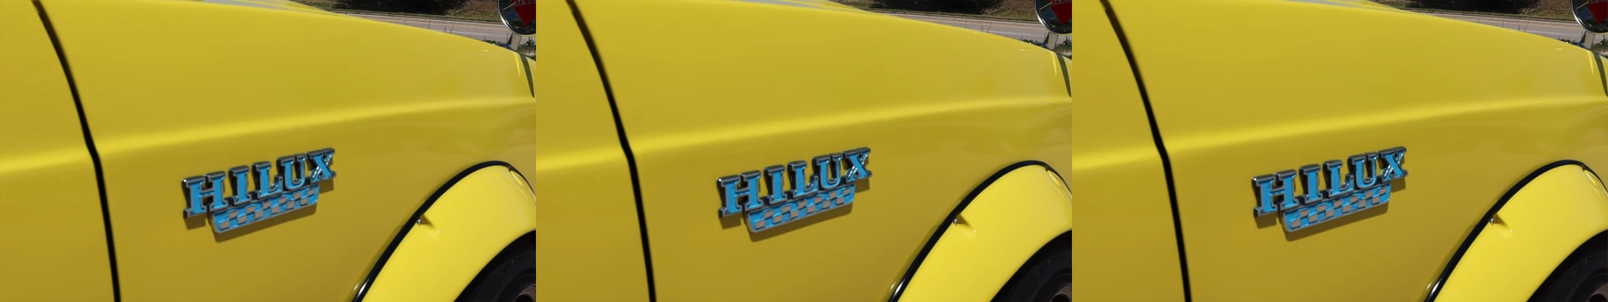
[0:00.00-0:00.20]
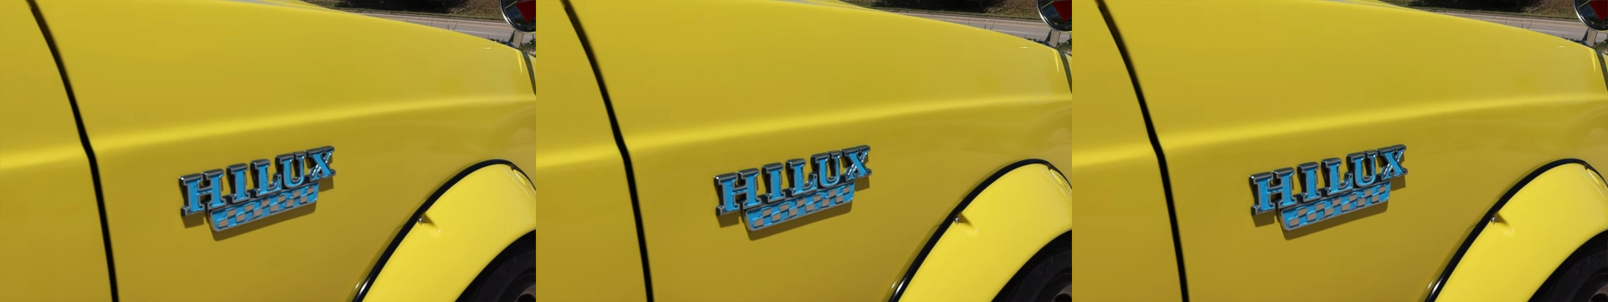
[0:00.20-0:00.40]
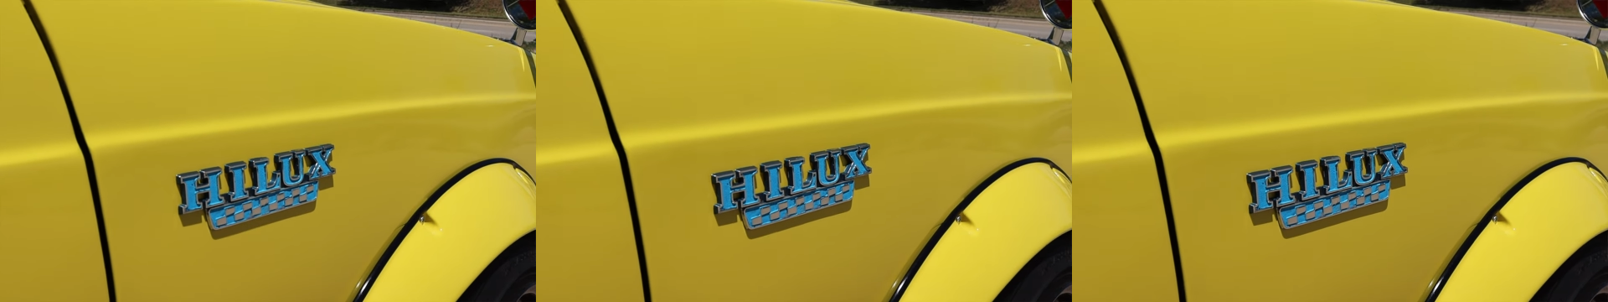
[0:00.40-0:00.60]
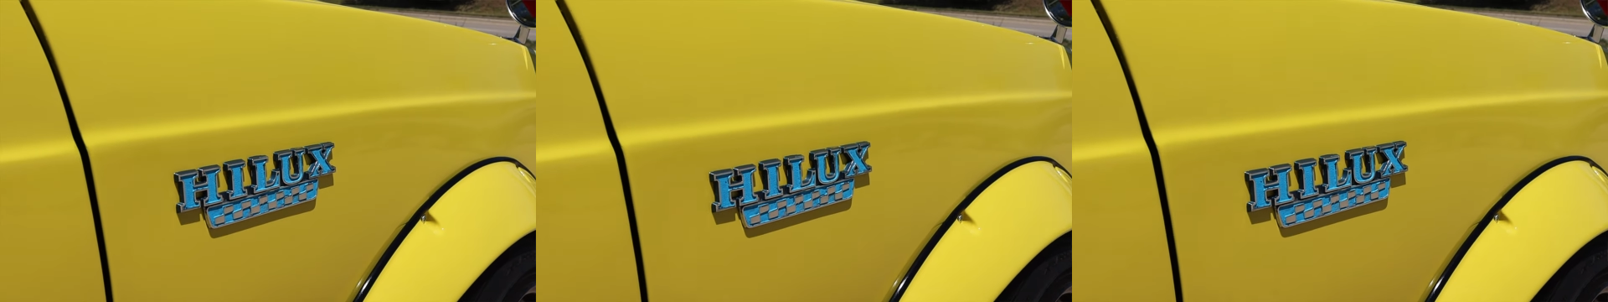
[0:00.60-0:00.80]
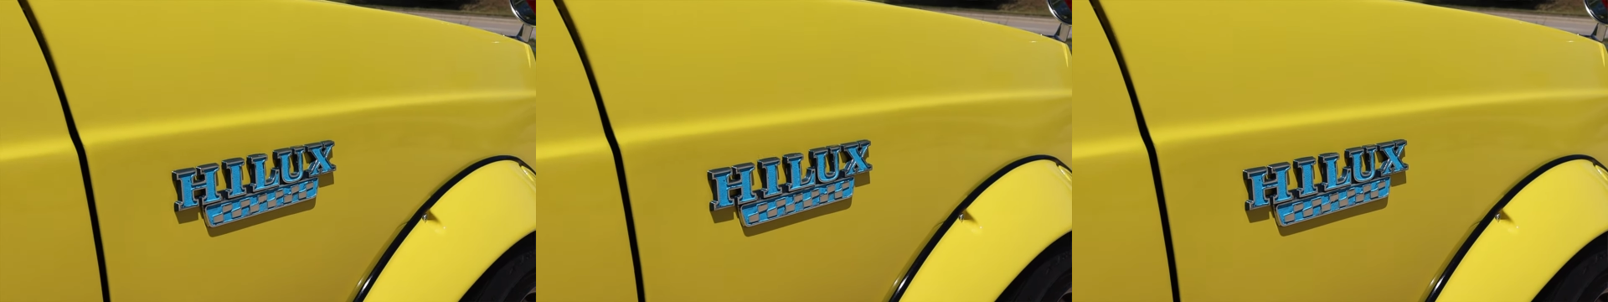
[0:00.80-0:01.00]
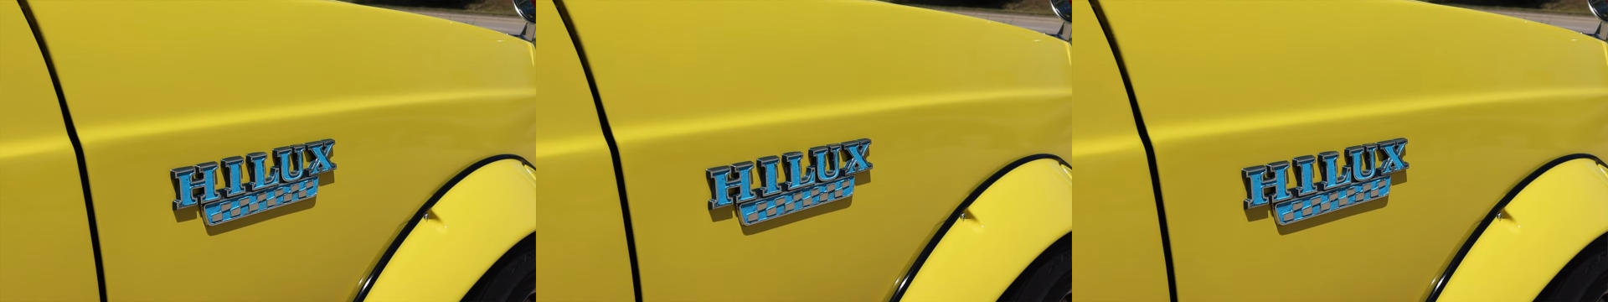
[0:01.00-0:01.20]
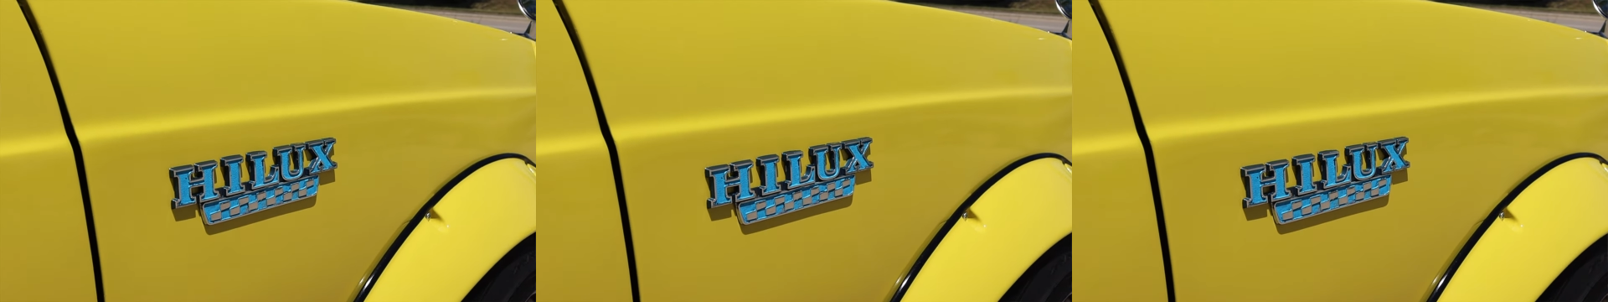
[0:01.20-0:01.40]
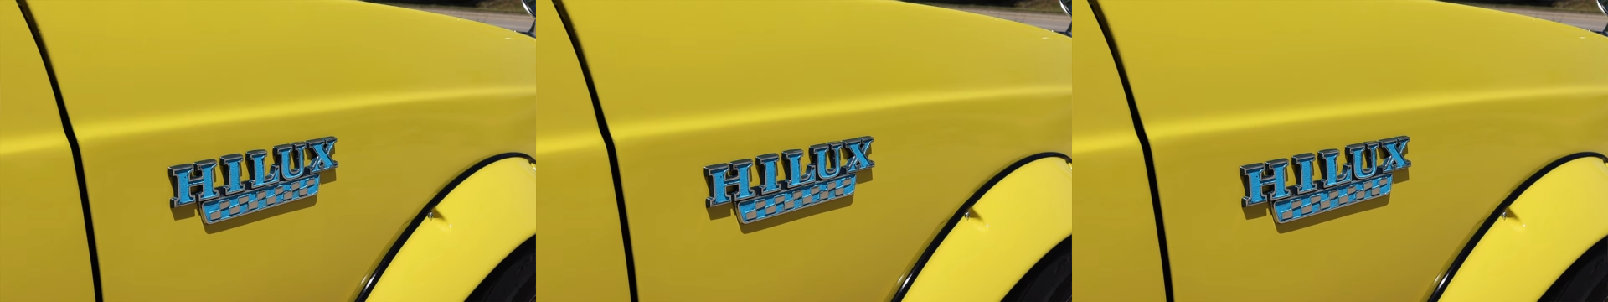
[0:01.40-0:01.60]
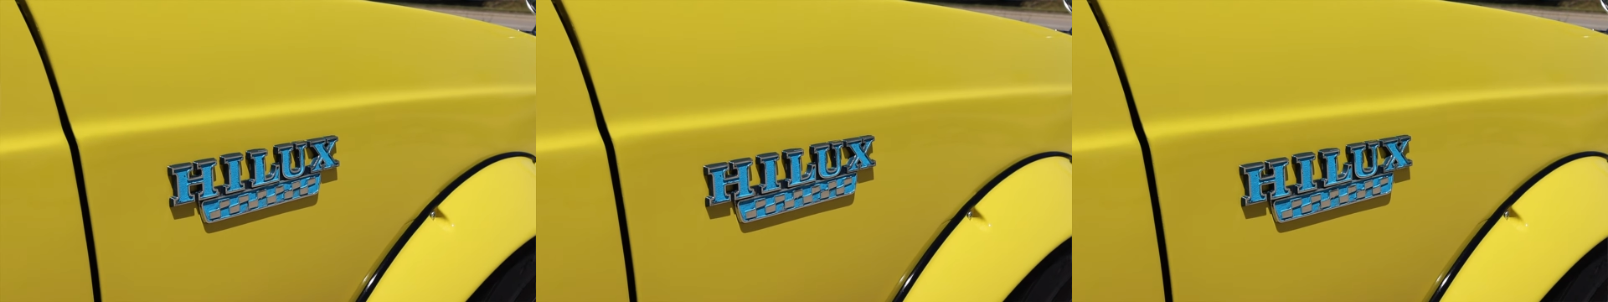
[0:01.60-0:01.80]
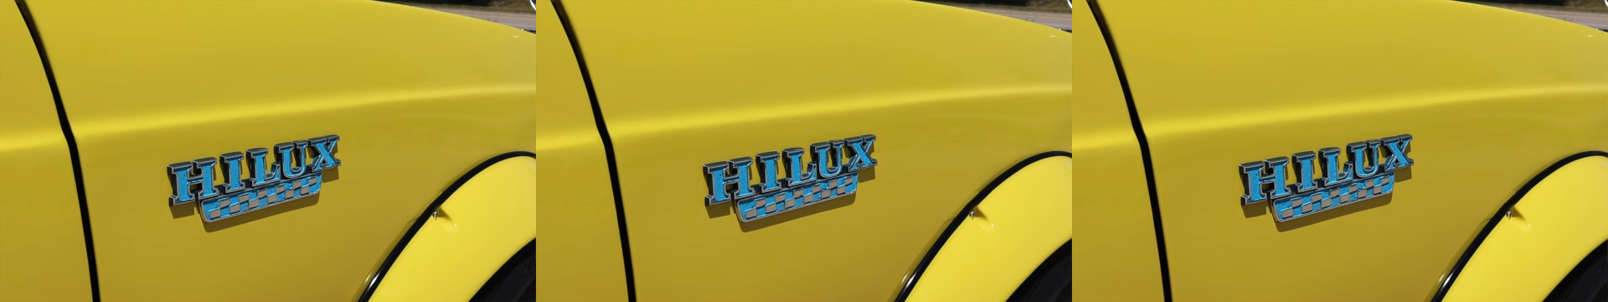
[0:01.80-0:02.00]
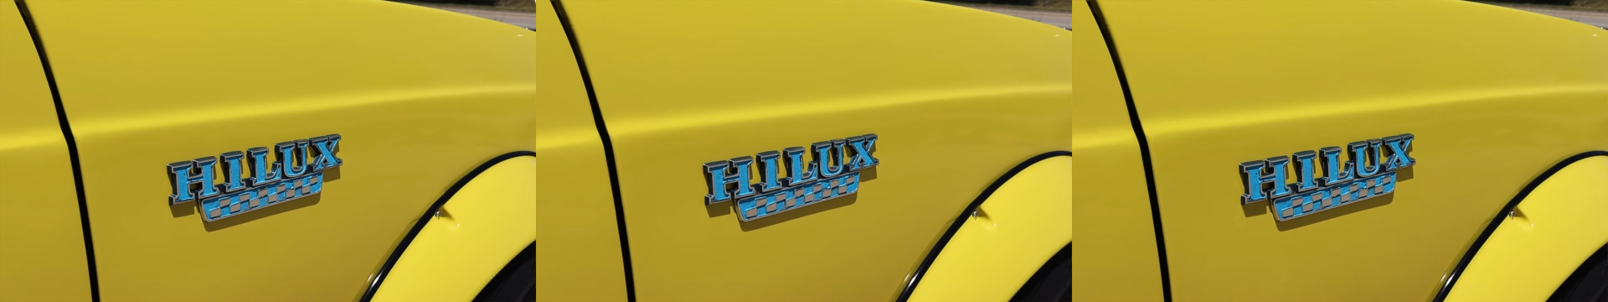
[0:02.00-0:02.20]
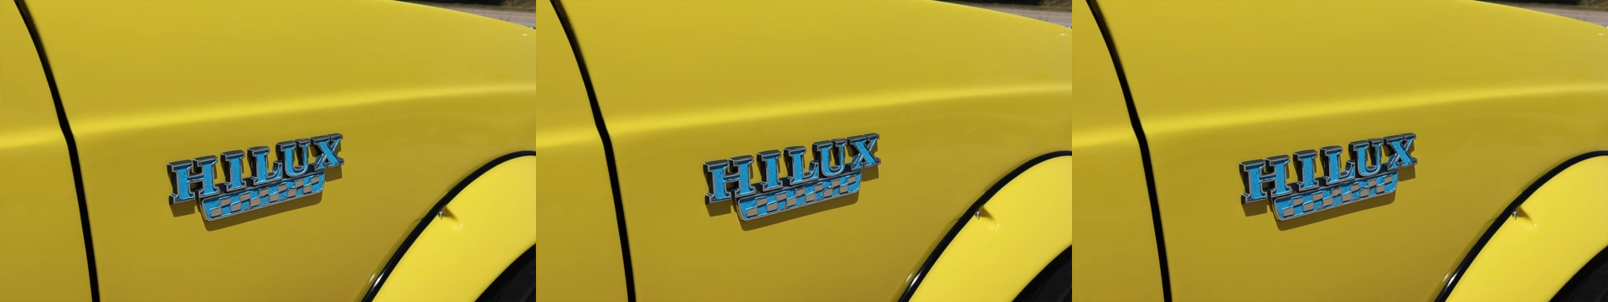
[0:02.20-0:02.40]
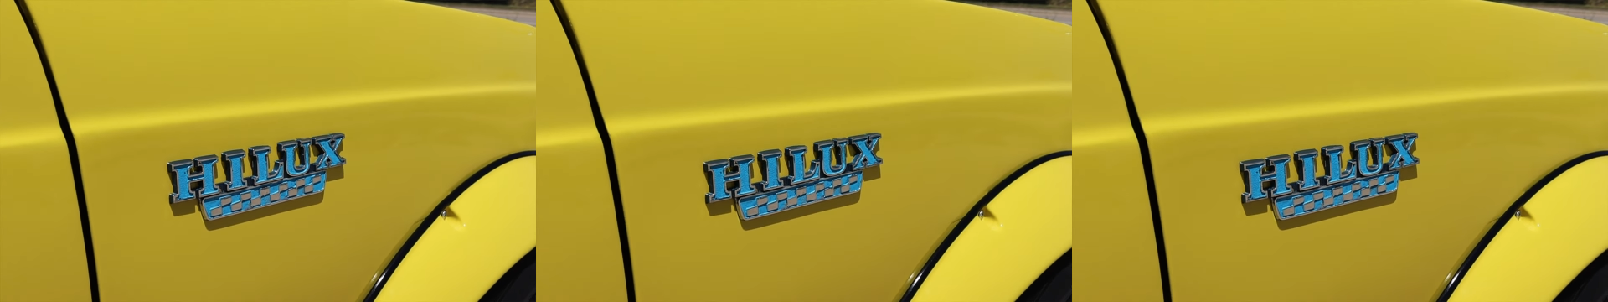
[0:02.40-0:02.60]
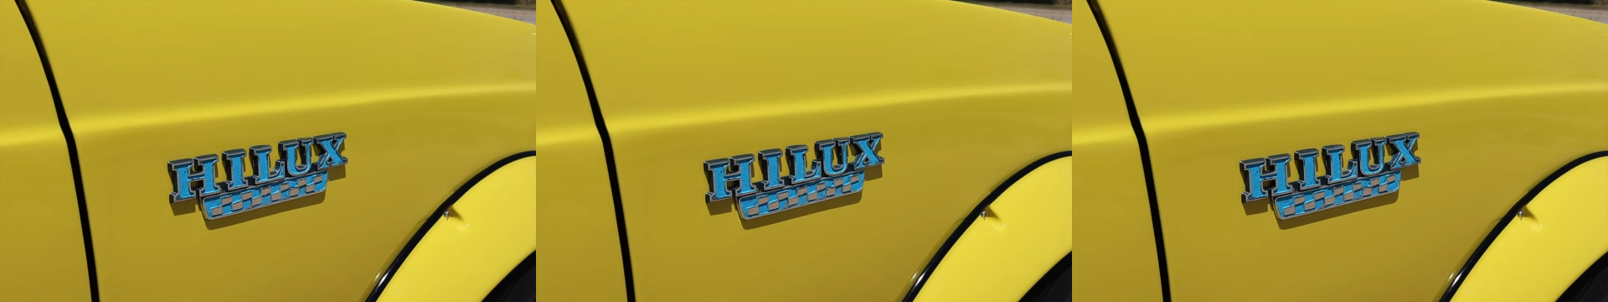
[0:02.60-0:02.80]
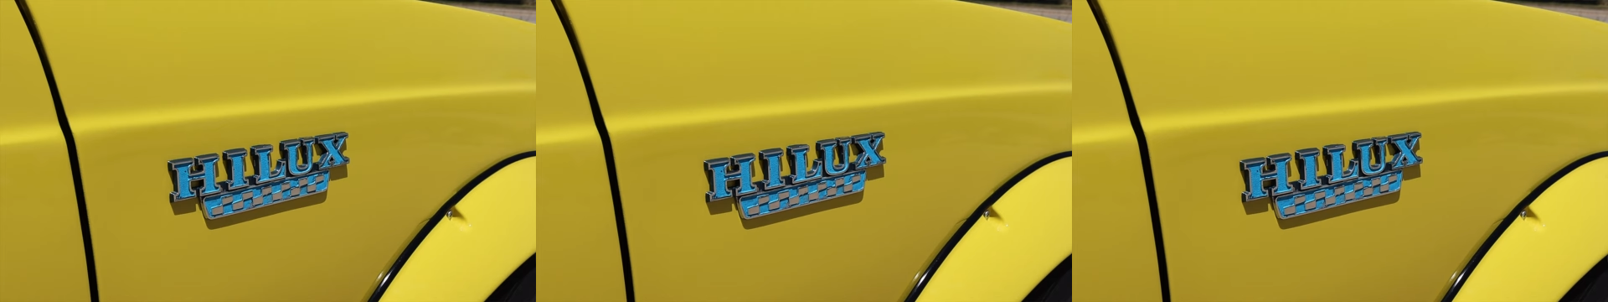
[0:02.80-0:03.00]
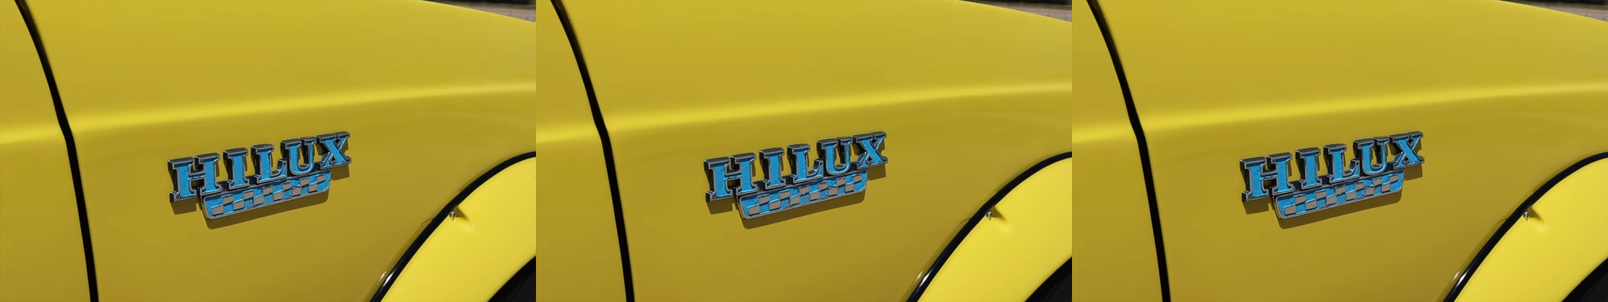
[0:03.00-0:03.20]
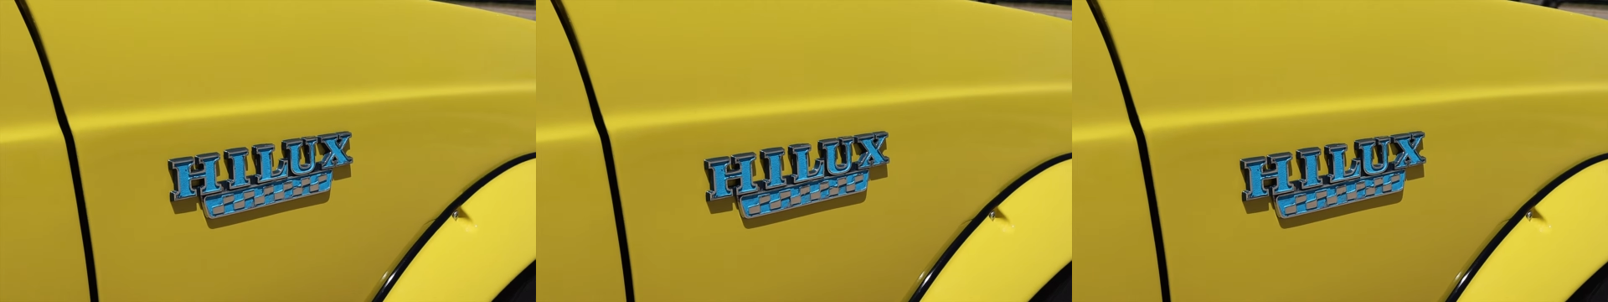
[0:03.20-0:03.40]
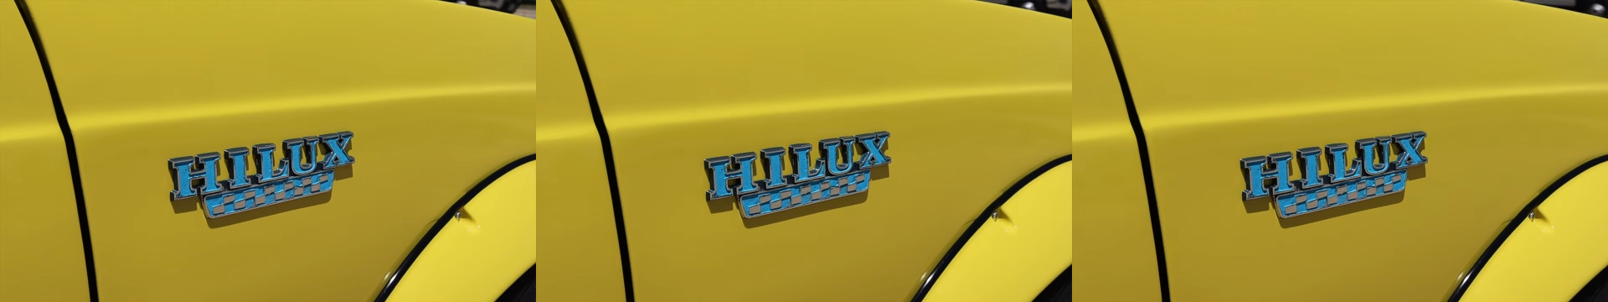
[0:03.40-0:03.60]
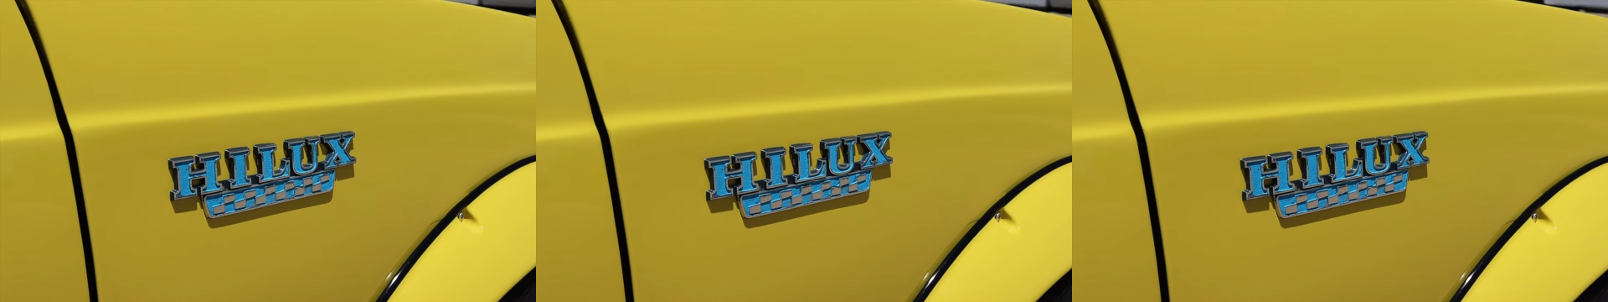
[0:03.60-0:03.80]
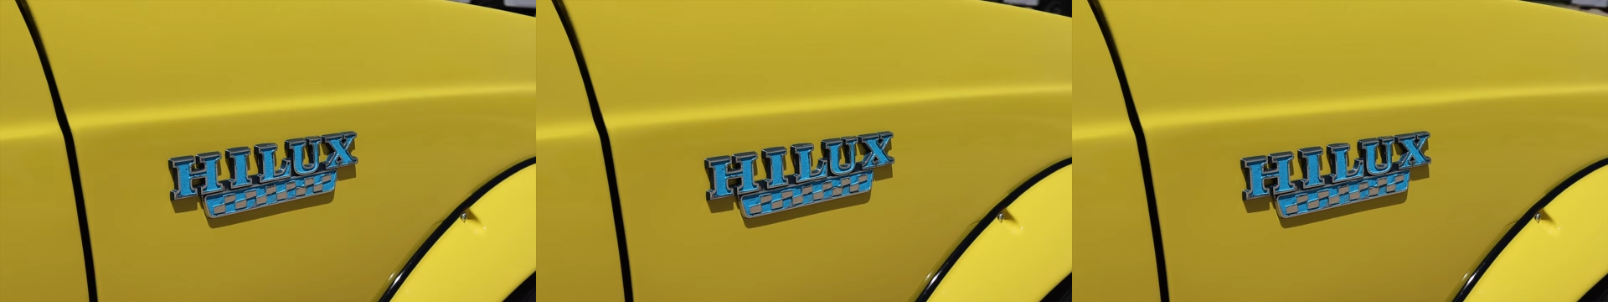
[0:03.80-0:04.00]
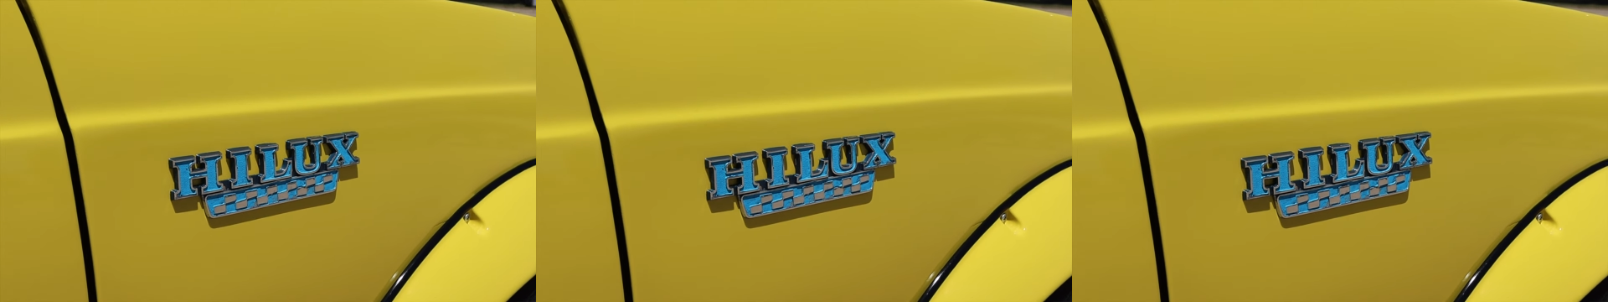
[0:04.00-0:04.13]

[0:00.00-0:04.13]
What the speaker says: No face is visible, so there are no lips to read.